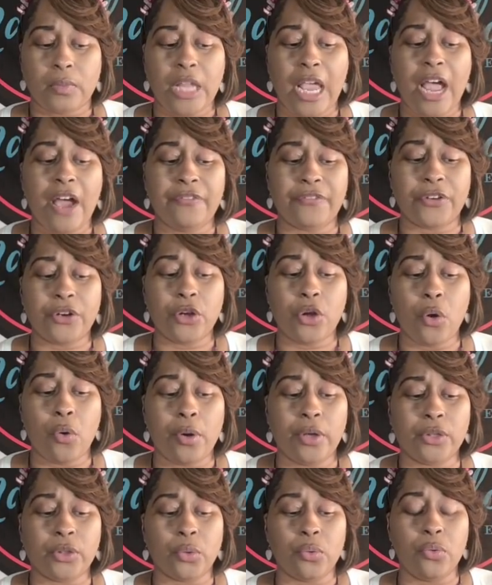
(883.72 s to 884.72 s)
after
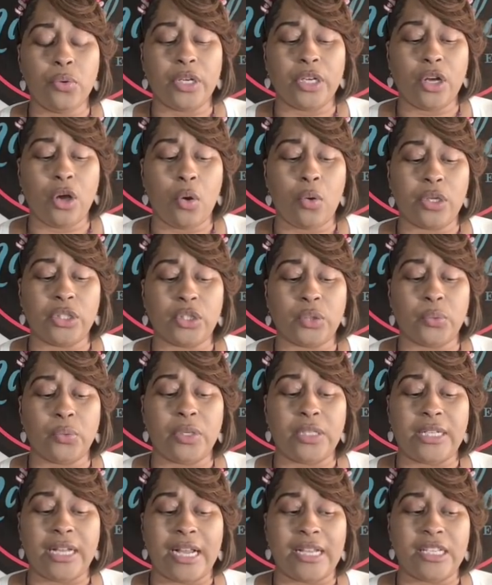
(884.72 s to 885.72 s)
going through and going through
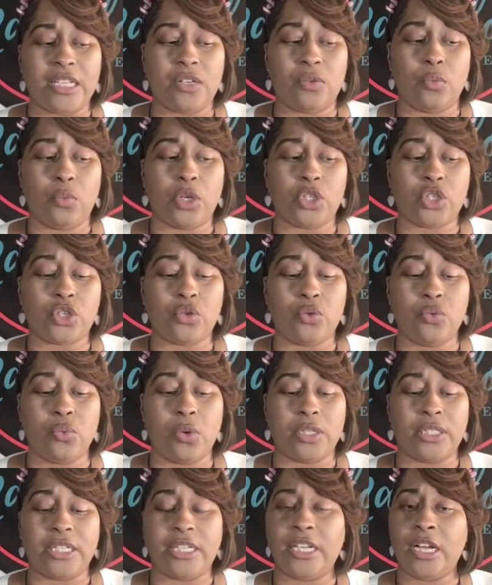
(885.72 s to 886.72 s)
and not getting what you
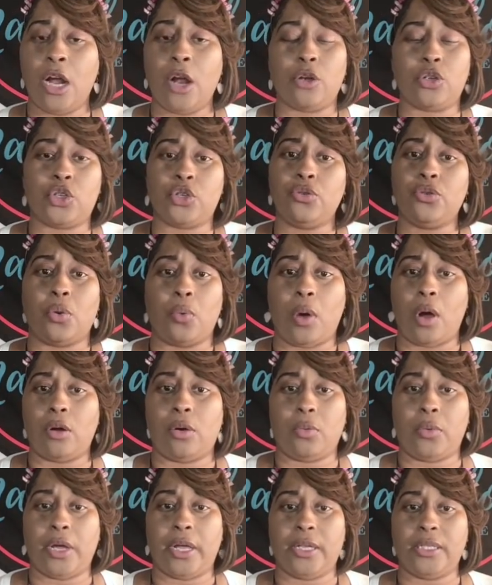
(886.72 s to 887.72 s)
wanted, it hurt you to walk
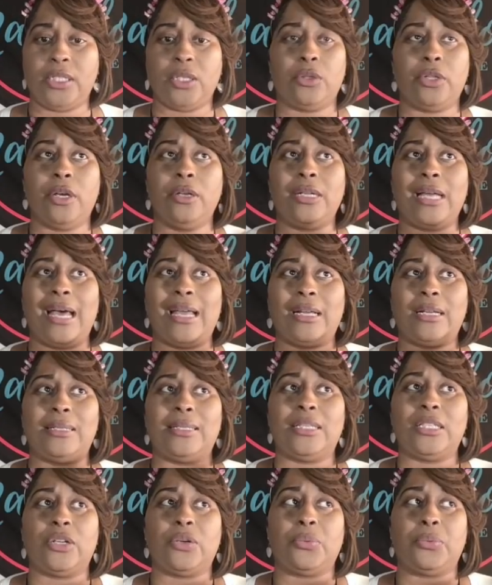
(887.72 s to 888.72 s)
away. So they're not
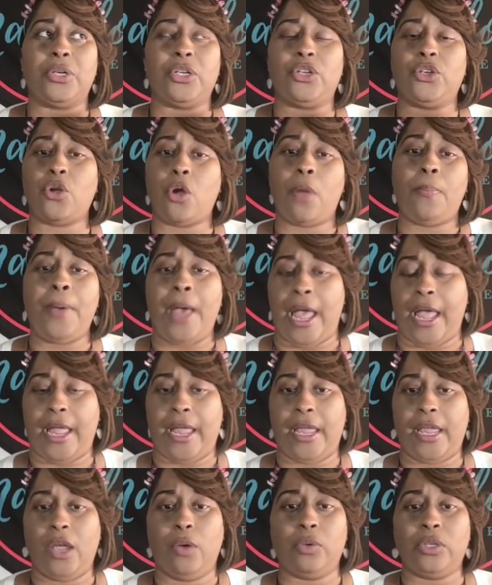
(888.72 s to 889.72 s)
considering your
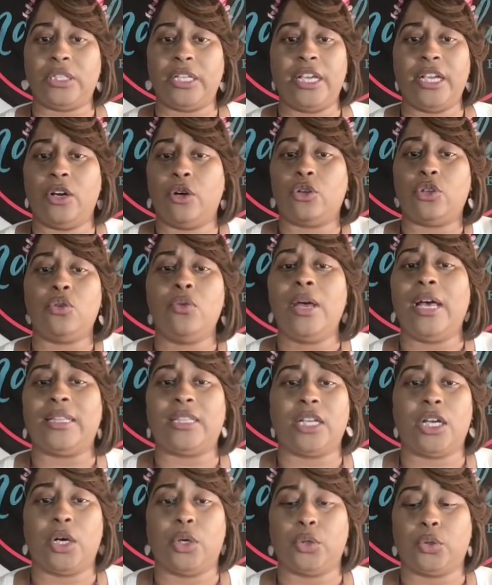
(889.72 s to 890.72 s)
pain and what the hell you had
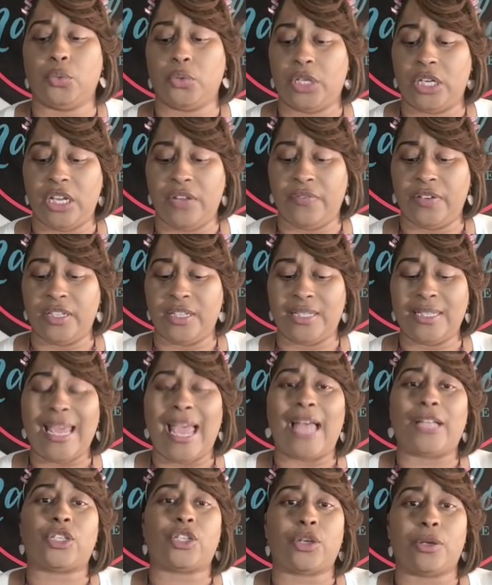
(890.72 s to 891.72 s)
to go through to even
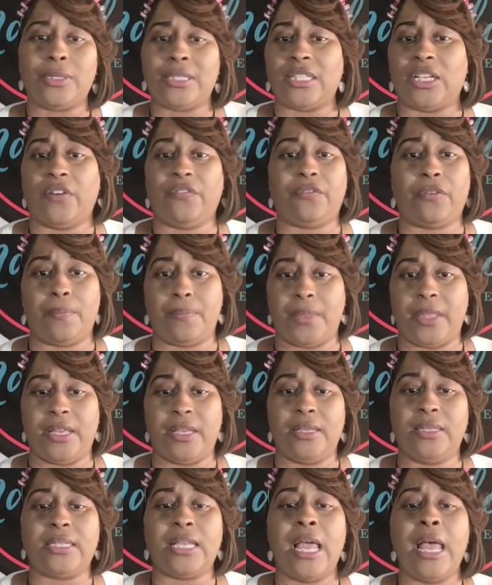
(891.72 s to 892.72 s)
detach yourself from
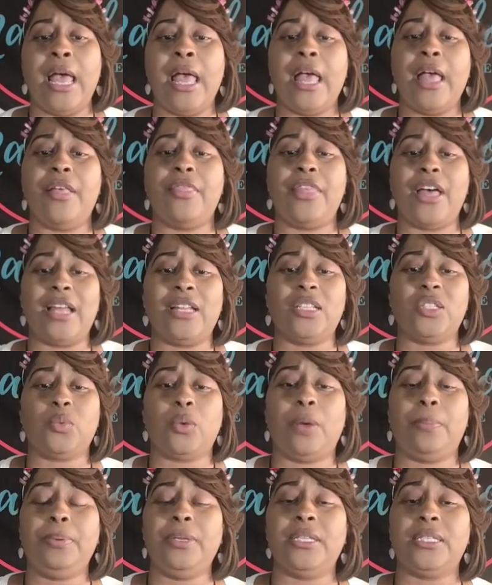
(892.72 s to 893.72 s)
this. And that is
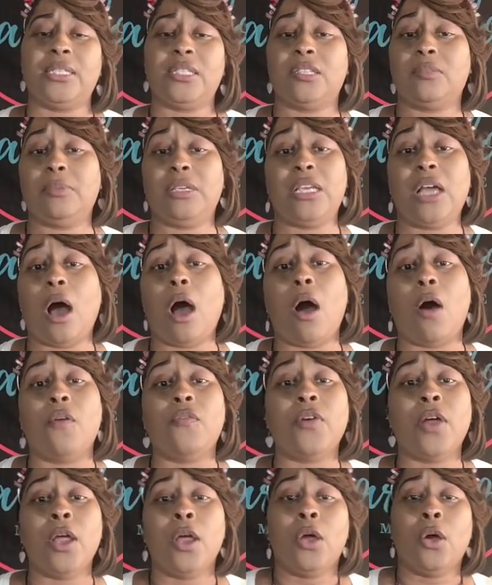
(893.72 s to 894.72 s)
what pisses me
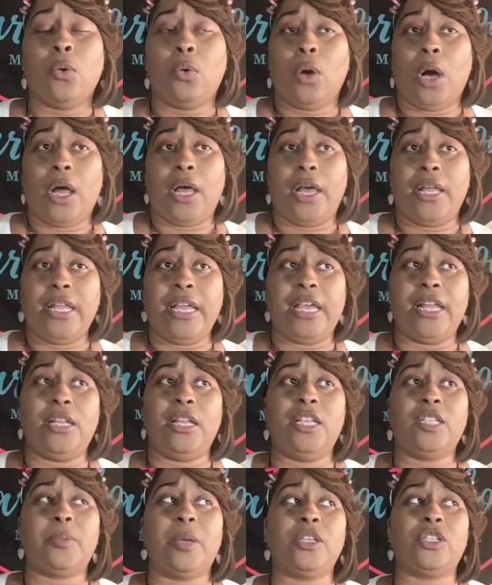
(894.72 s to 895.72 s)
off. And
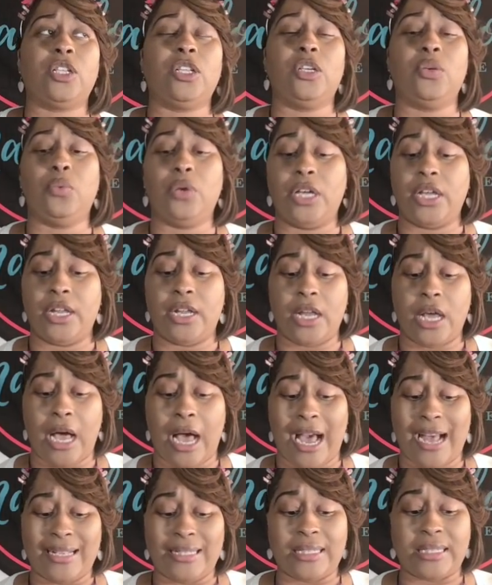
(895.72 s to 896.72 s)
especially when
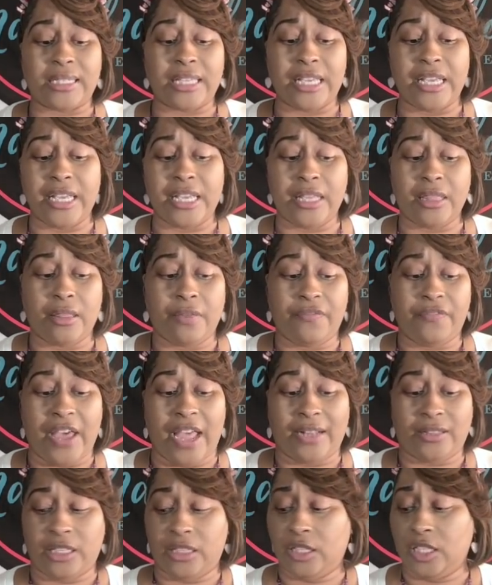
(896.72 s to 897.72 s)
I see the
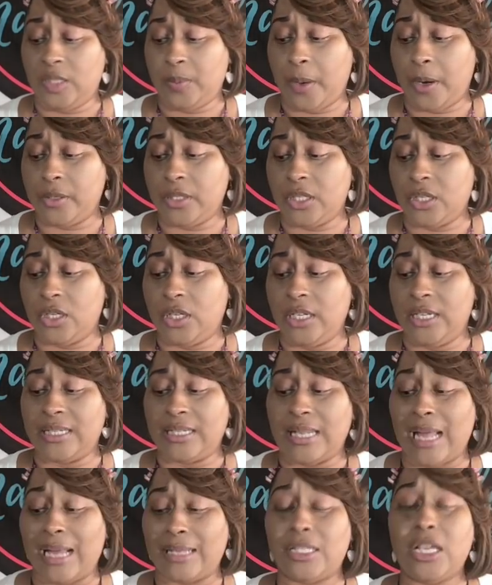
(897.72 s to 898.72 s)
fact that this person
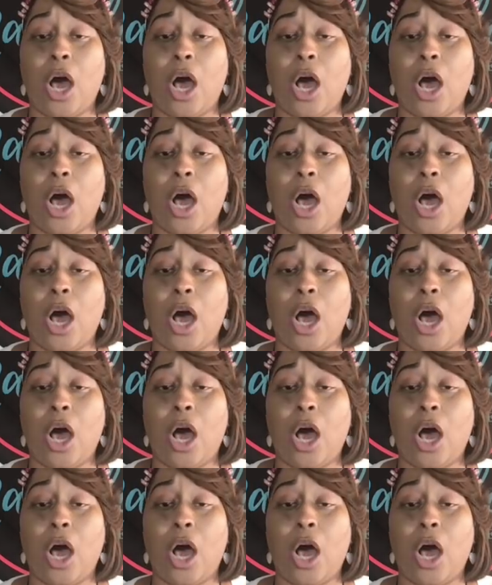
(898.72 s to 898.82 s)
is not